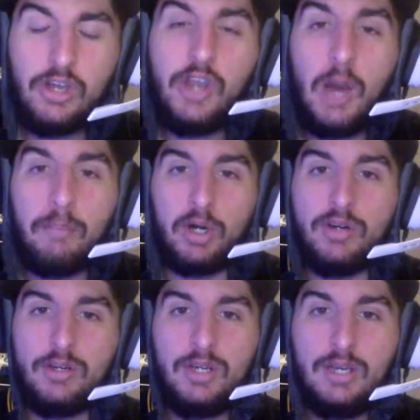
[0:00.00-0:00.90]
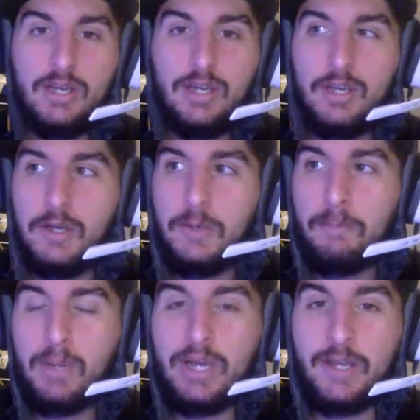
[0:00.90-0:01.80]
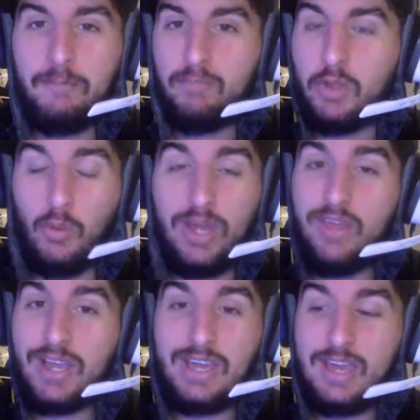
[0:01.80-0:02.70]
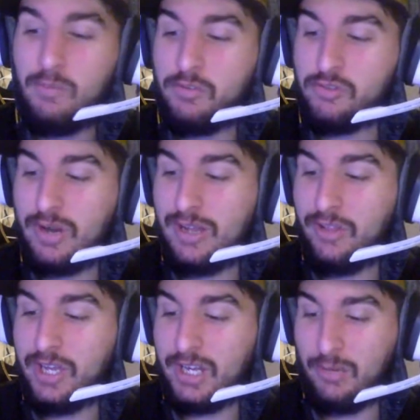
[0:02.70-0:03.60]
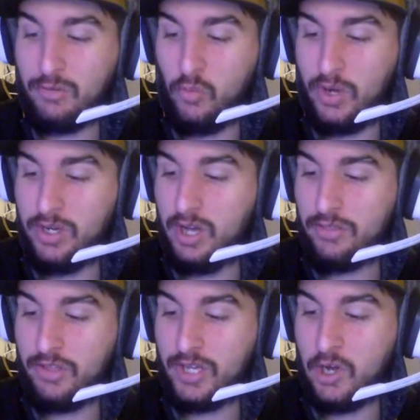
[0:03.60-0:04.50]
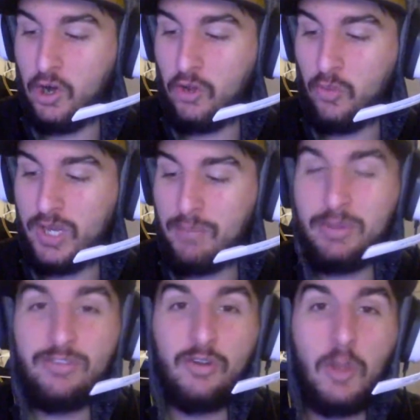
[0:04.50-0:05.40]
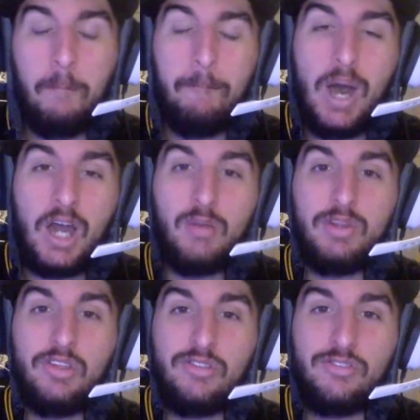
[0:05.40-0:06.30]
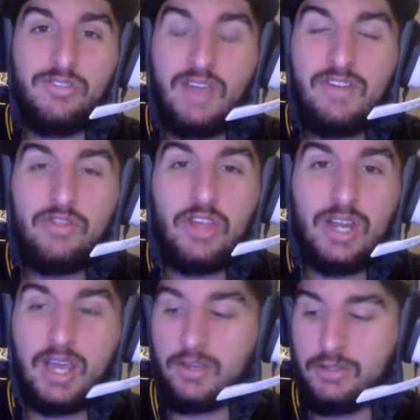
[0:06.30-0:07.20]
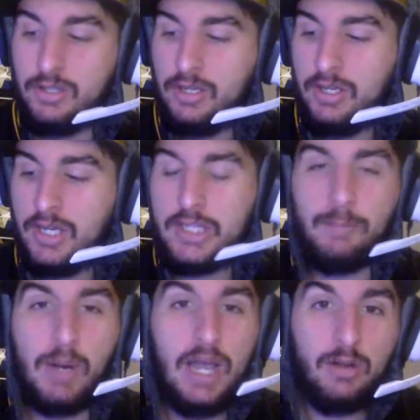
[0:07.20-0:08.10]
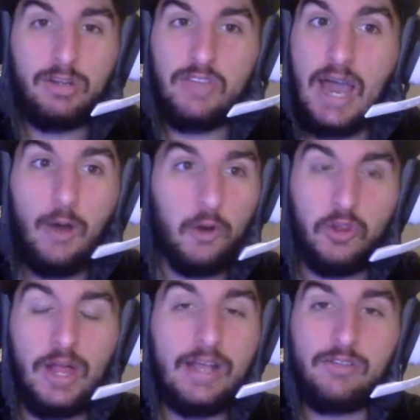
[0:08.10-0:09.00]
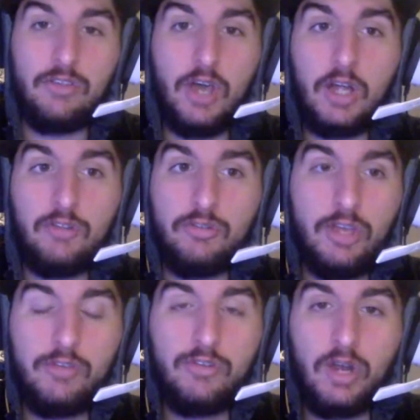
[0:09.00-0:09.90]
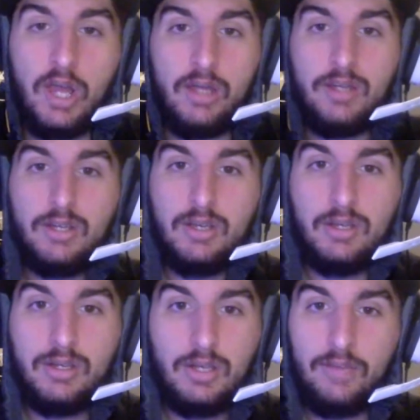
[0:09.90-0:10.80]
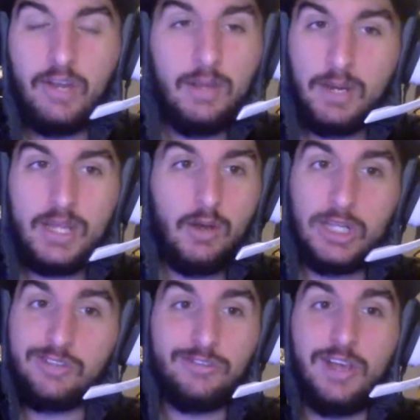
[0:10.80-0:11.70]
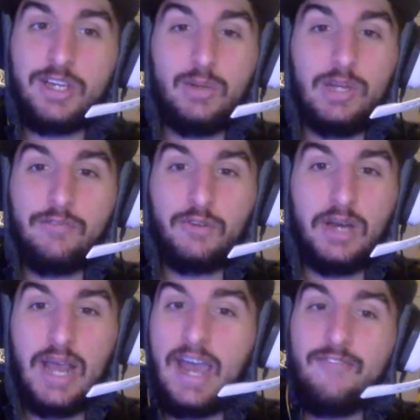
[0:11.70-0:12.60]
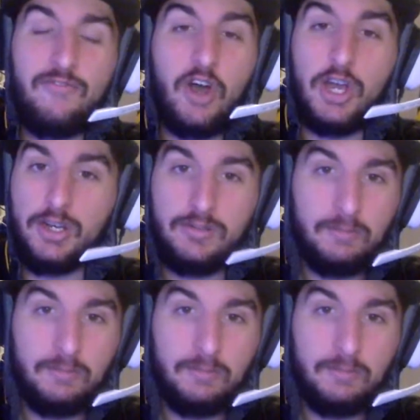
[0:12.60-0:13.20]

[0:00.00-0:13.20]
number. But the way that game was trailing, and it was 1-0 all the way up until the bottom of the 7th inning, and the Pirates outclassed the Dodgers yesterday. If anybody wants to tell you different, have fun,